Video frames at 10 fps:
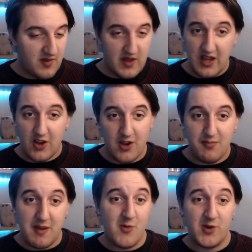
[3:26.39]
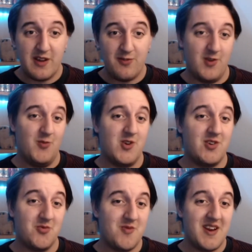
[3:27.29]
it couldn't be more different, which is
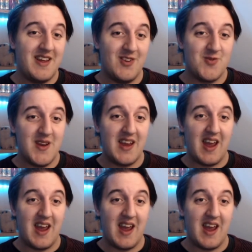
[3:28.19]
really intriguing